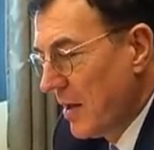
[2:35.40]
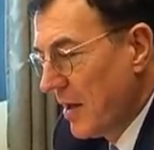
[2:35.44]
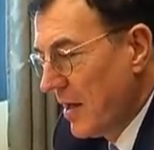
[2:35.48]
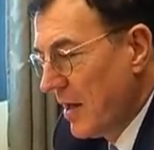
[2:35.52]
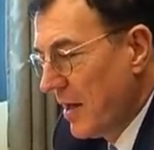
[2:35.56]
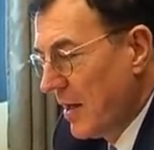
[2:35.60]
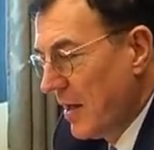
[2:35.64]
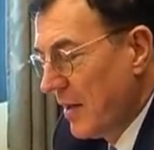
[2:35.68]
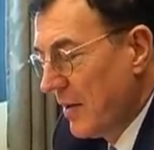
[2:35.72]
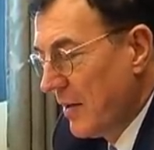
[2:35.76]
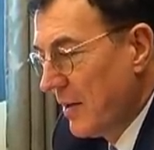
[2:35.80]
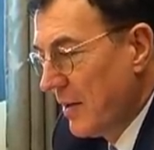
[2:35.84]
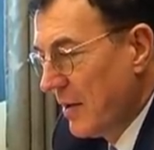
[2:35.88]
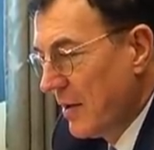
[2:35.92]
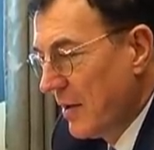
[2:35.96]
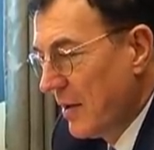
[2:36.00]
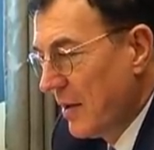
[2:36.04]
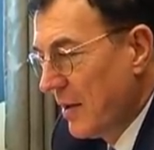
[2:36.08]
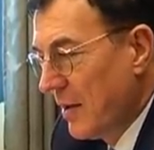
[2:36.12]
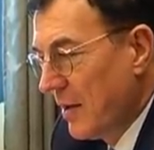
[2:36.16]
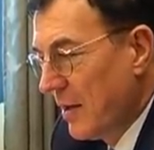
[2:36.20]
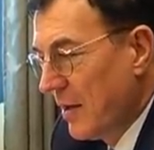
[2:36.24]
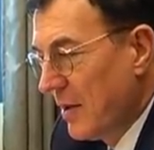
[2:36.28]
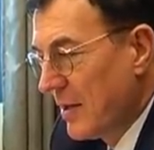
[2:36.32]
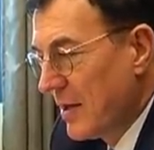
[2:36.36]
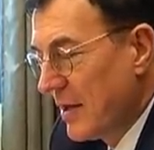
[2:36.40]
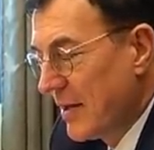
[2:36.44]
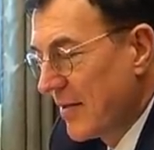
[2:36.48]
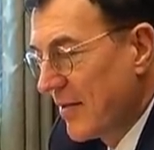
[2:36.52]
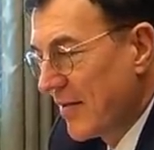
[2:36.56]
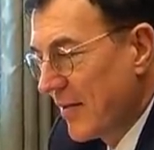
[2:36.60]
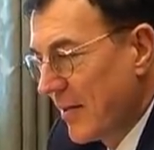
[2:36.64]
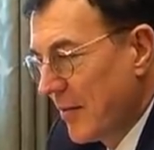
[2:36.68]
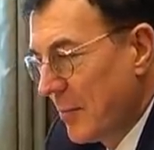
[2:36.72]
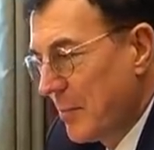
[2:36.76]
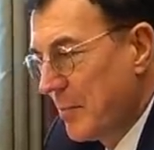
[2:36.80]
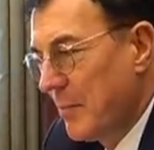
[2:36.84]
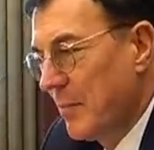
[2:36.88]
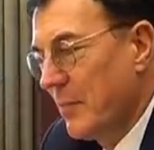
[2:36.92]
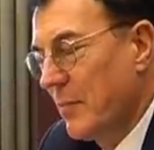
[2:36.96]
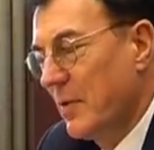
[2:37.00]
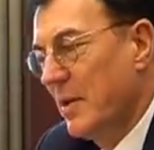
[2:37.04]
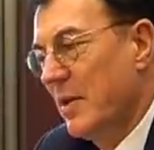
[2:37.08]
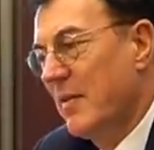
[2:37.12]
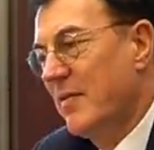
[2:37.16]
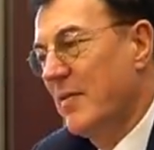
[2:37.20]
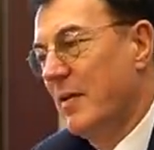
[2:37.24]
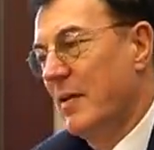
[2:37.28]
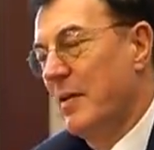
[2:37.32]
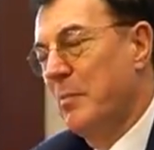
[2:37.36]
and it's a
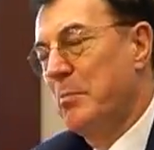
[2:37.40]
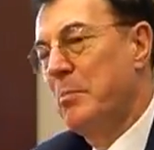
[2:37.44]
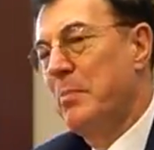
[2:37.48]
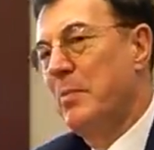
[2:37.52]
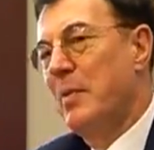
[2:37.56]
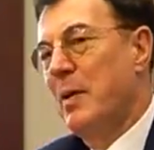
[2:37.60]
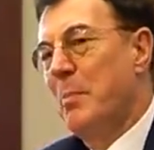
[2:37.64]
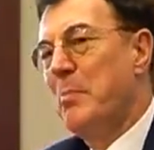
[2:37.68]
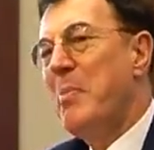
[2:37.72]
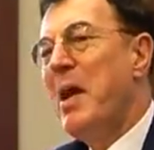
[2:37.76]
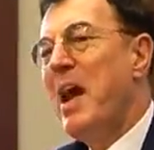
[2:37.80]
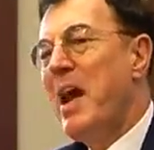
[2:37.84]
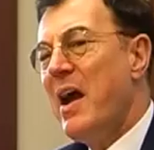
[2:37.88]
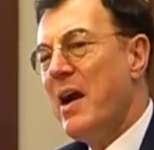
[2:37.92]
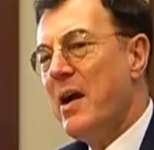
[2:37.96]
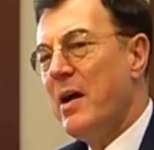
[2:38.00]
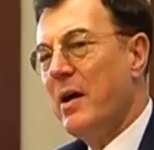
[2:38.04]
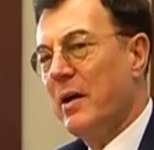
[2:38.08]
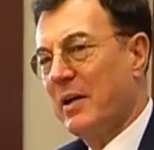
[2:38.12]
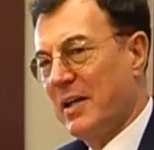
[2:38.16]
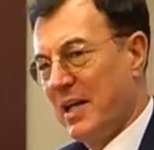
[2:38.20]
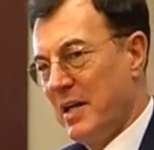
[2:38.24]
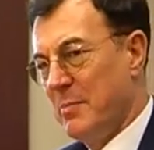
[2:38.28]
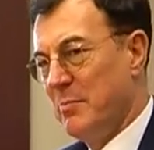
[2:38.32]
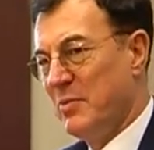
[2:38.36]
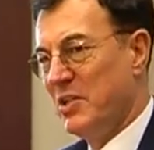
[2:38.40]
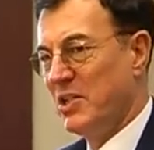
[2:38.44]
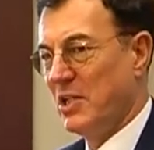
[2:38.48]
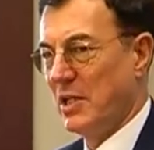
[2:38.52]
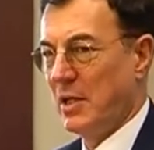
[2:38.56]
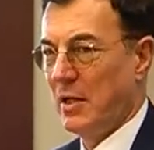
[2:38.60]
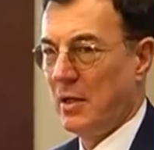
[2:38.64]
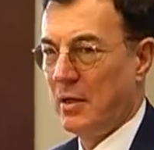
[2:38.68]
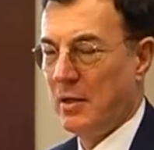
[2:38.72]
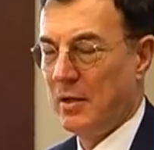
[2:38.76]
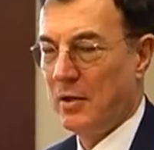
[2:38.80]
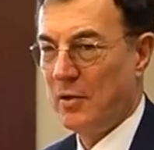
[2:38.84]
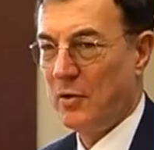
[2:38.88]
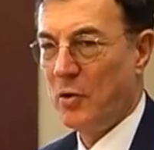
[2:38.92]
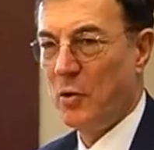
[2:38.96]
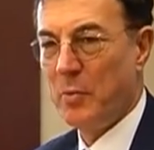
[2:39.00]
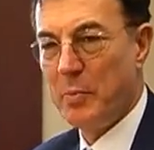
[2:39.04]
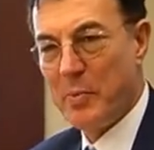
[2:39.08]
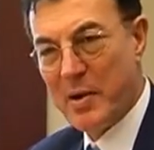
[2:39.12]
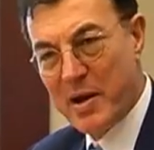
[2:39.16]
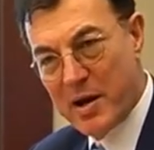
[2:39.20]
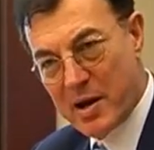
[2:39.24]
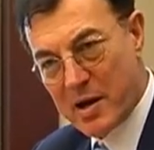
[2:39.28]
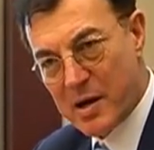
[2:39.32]
pear kimchi, you know,